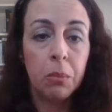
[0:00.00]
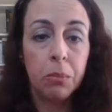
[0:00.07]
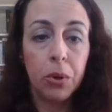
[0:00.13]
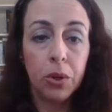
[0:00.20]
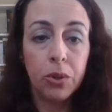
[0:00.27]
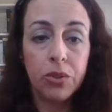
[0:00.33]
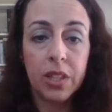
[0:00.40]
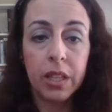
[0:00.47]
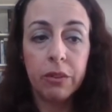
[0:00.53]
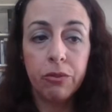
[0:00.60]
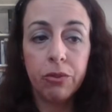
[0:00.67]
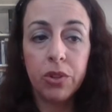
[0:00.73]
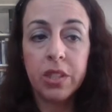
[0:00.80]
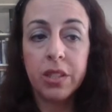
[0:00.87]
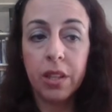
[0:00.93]

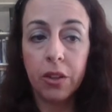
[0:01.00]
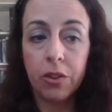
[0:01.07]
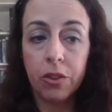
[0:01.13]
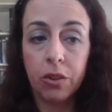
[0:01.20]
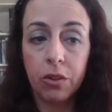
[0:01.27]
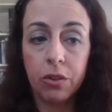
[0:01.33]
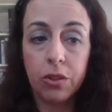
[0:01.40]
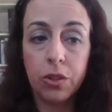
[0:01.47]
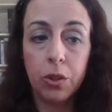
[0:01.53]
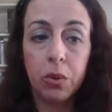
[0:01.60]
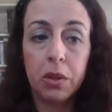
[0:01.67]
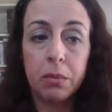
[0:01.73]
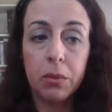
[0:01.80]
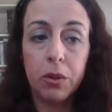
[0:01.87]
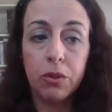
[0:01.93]
Pro-slavery Southerners who
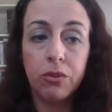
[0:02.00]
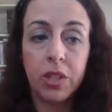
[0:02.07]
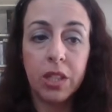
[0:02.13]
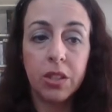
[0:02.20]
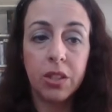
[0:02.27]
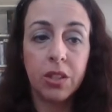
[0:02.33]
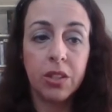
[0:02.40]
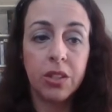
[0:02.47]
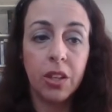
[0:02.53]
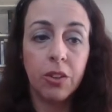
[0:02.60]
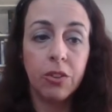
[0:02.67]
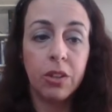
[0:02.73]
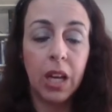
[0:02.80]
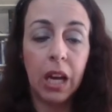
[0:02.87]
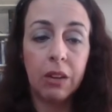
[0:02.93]
had moved into the
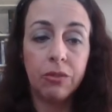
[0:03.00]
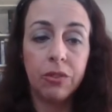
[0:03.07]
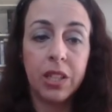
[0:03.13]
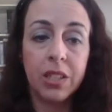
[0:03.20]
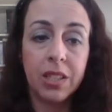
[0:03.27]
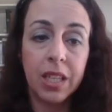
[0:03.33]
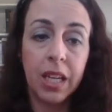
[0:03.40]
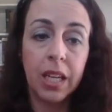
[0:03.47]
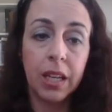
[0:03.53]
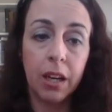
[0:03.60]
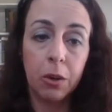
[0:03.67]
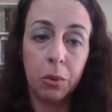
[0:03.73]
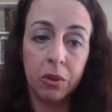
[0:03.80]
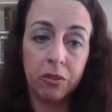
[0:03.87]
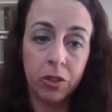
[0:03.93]
southern half of the state,
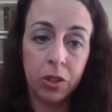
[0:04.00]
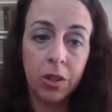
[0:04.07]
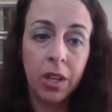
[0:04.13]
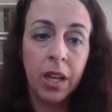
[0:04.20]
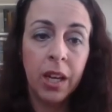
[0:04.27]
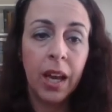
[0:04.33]
however,